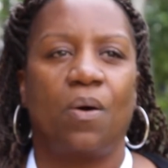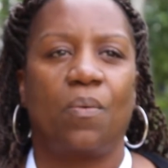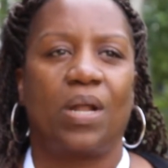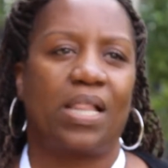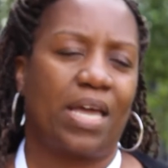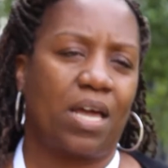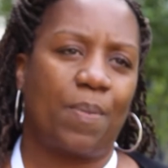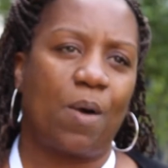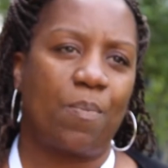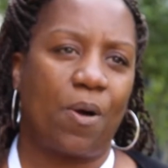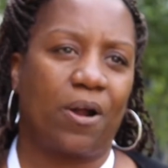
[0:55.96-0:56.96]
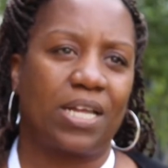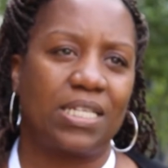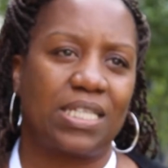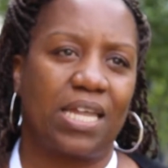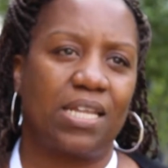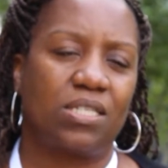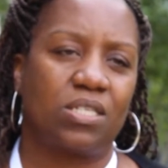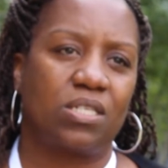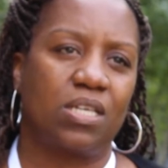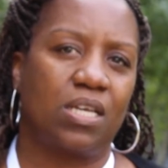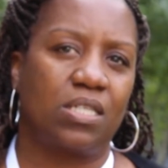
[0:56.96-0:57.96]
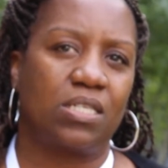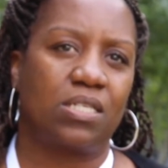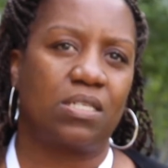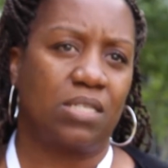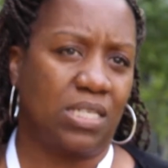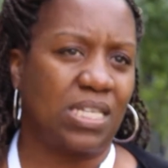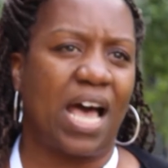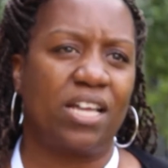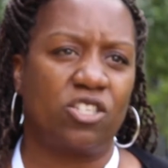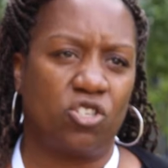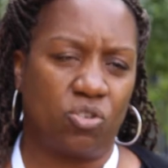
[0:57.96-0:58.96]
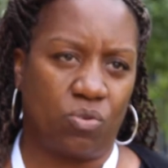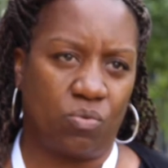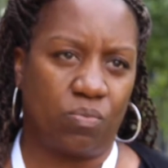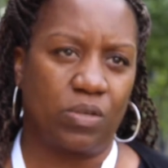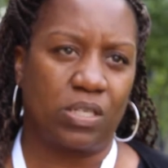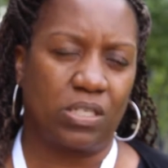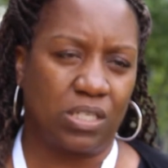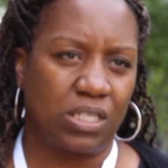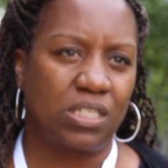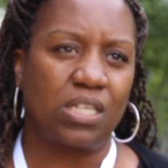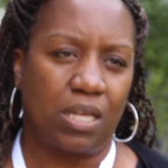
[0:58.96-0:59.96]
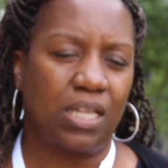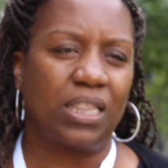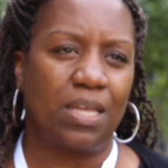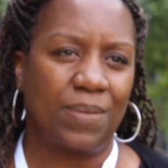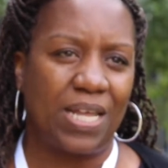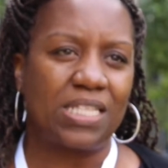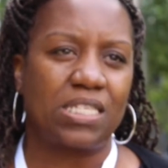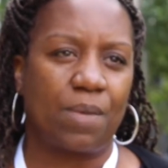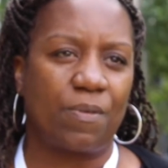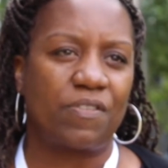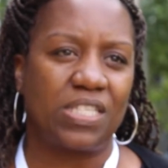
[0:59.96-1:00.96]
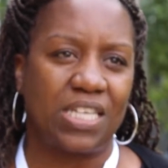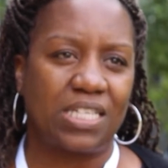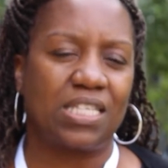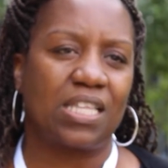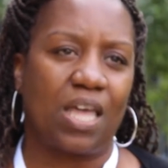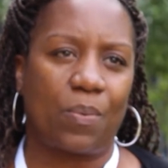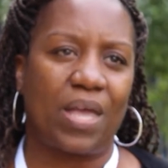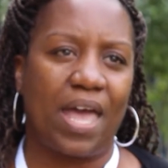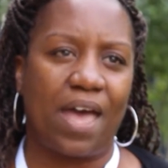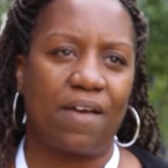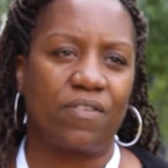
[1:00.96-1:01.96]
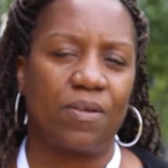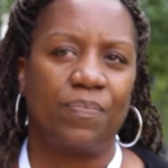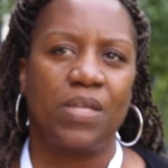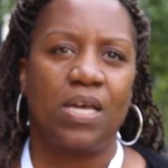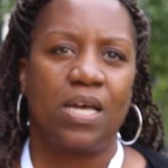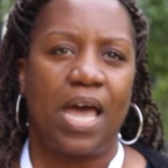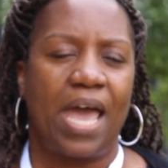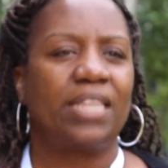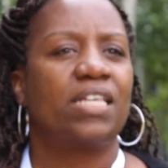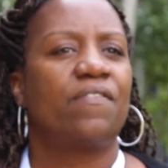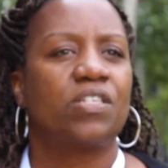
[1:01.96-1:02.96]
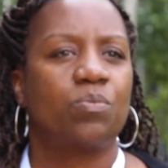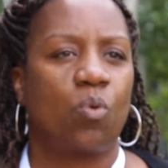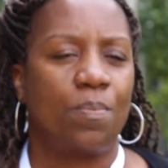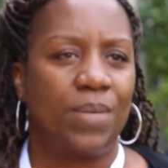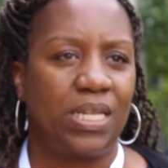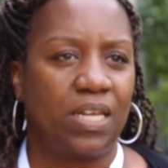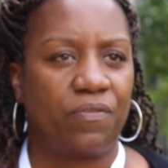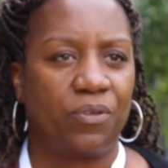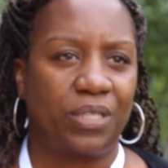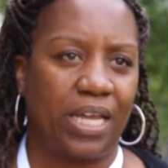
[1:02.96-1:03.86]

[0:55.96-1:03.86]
What I like about PARCC is that it's, it's designed to eliminate some of the testing that we have and give us more meaningful